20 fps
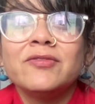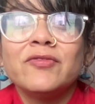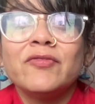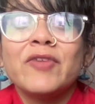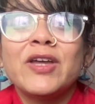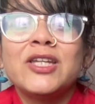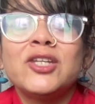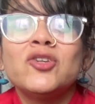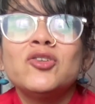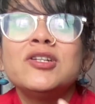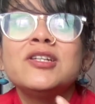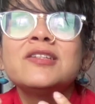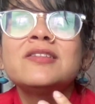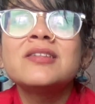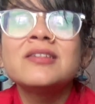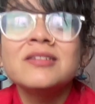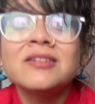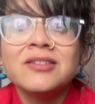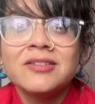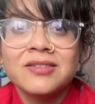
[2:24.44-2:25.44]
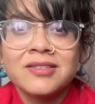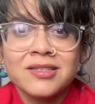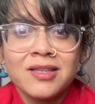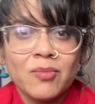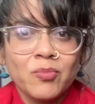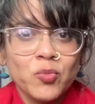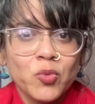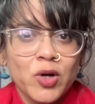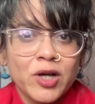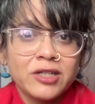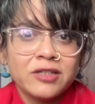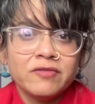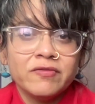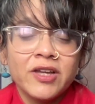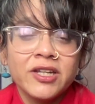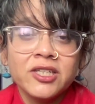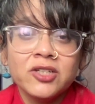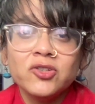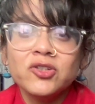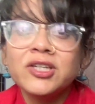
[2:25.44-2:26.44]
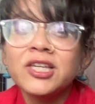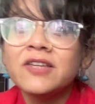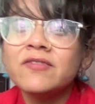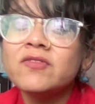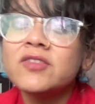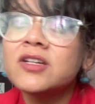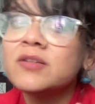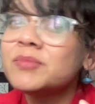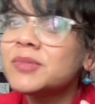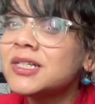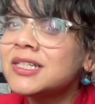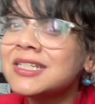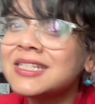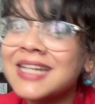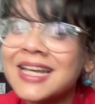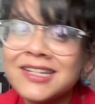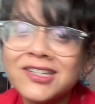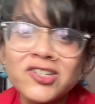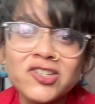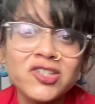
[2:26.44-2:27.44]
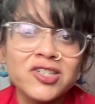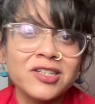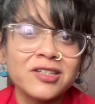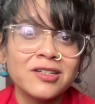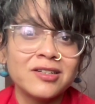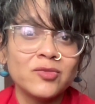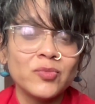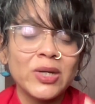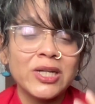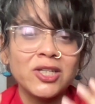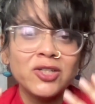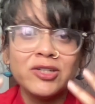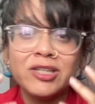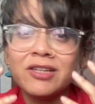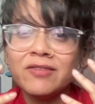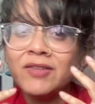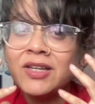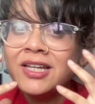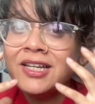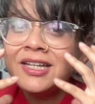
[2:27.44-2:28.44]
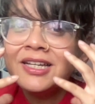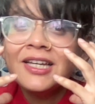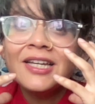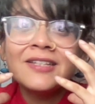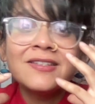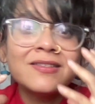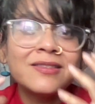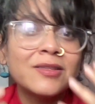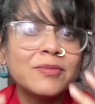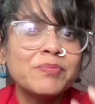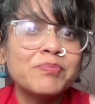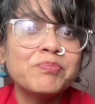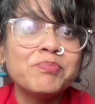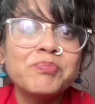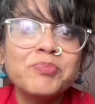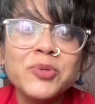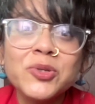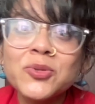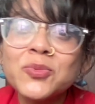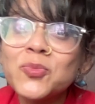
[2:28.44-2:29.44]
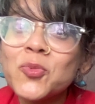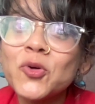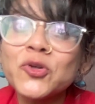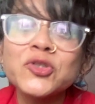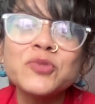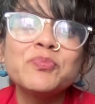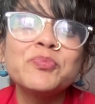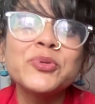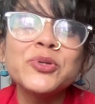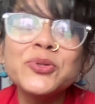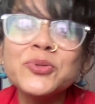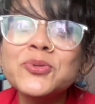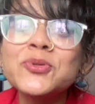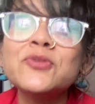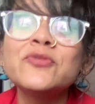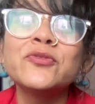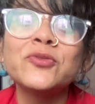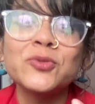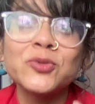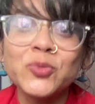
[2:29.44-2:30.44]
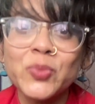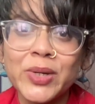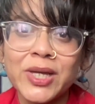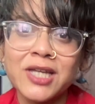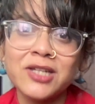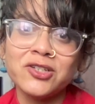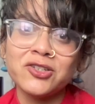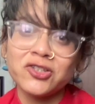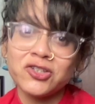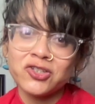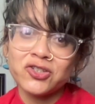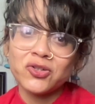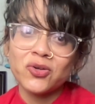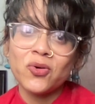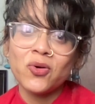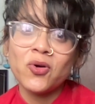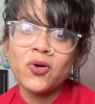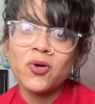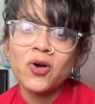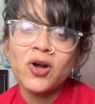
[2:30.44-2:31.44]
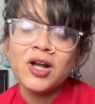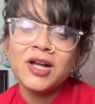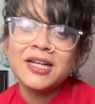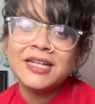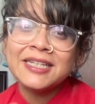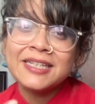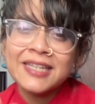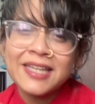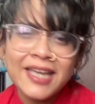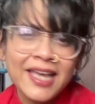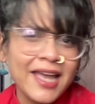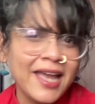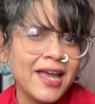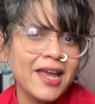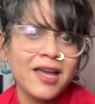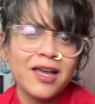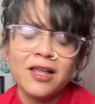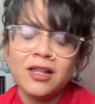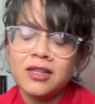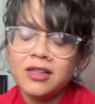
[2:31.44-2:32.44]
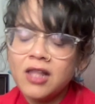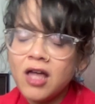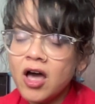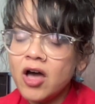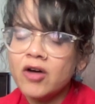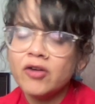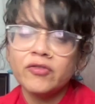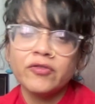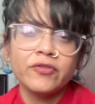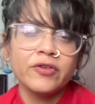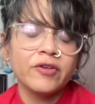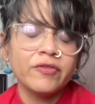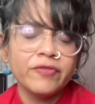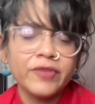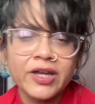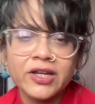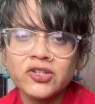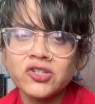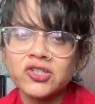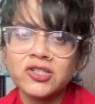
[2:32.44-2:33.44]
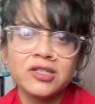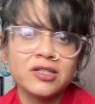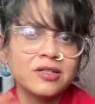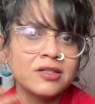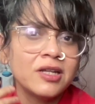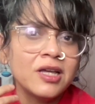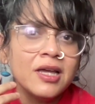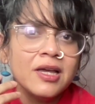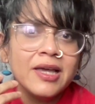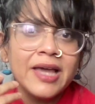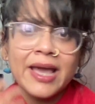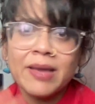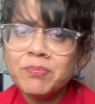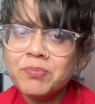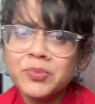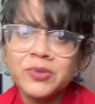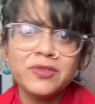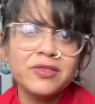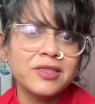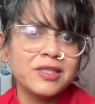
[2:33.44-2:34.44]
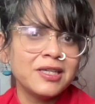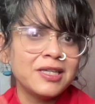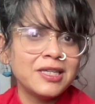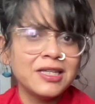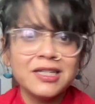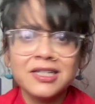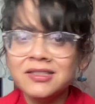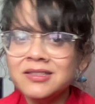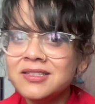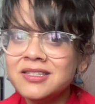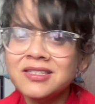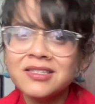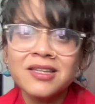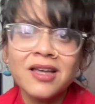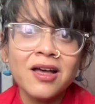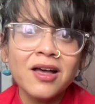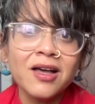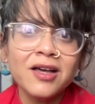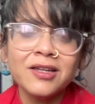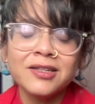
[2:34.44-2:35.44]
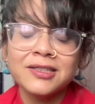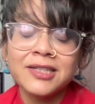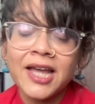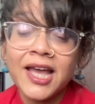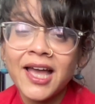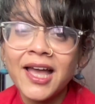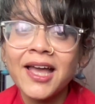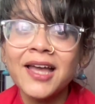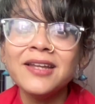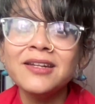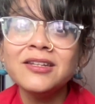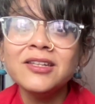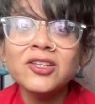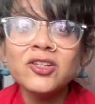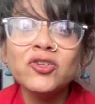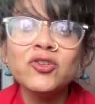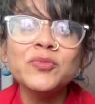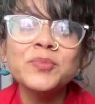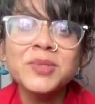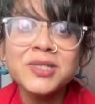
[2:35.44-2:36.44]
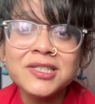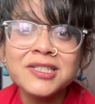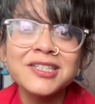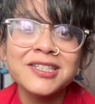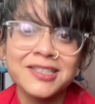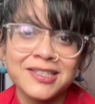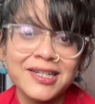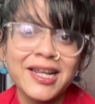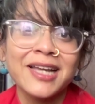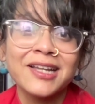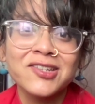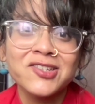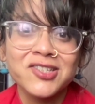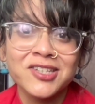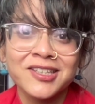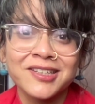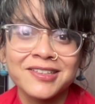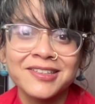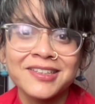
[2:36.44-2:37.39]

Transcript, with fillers: when you listen to someone, when you give them attention, it's the most beautiful way to show care, love, affection, empathy, concern, and human connection.